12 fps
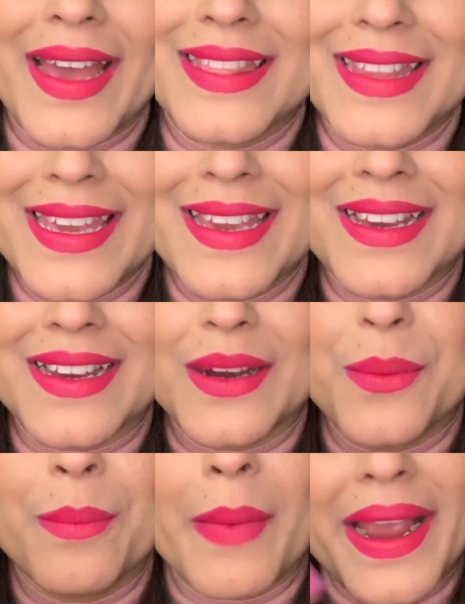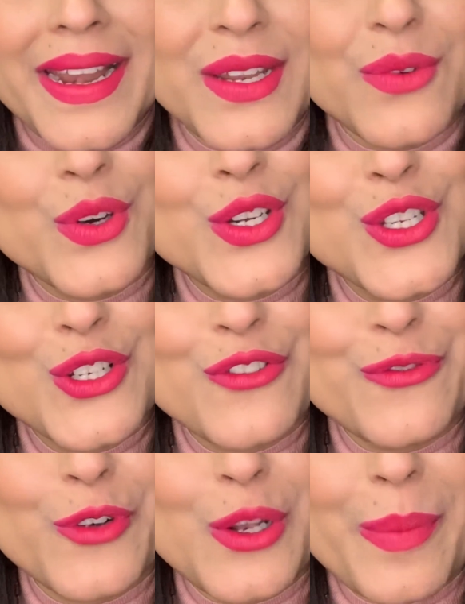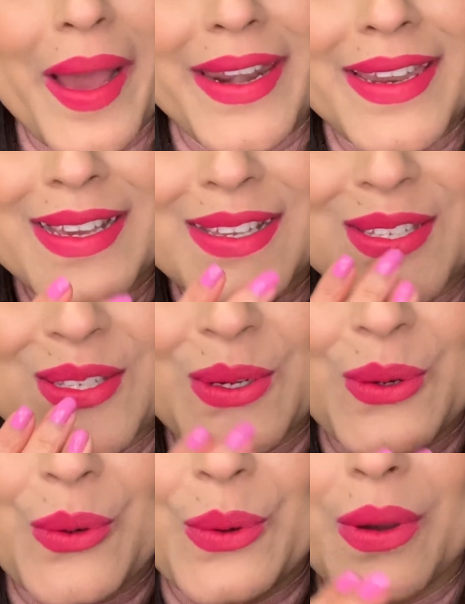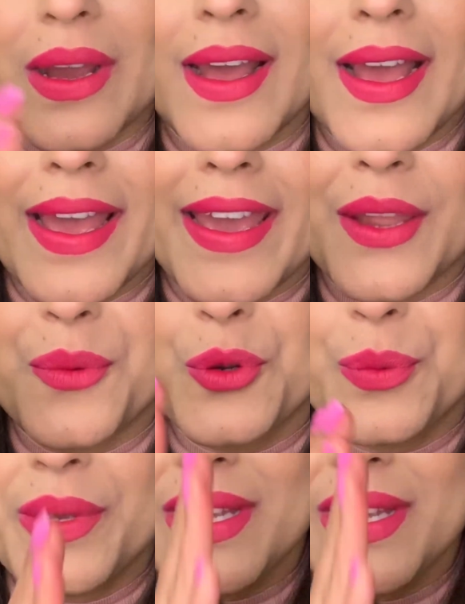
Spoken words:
I think, a milder version of Full Panic. So it would